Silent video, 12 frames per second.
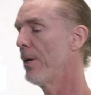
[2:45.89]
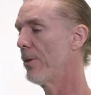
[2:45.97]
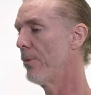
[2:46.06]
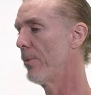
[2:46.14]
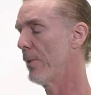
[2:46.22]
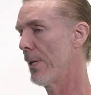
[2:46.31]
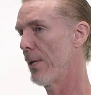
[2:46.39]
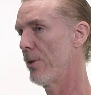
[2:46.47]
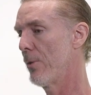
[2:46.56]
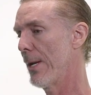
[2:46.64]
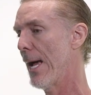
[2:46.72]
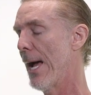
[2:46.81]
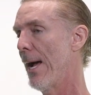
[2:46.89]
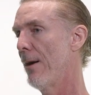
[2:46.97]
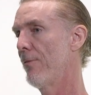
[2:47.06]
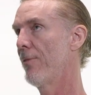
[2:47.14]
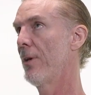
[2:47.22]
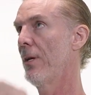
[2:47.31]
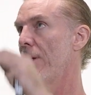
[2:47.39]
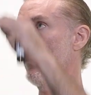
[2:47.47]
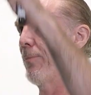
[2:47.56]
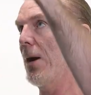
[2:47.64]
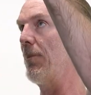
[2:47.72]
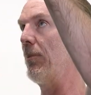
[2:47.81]
you would have
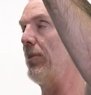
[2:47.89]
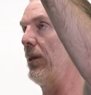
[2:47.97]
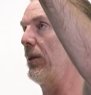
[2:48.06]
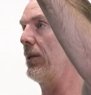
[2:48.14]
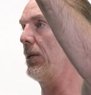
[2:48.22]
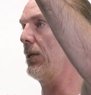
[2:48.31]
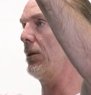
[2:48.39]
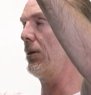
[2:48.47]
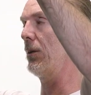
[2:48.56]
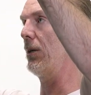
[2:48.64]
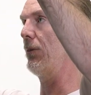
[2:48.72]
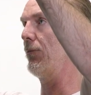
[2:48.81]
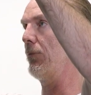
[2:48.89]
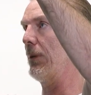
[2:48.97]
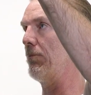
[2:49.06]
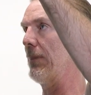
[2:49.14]
the probability of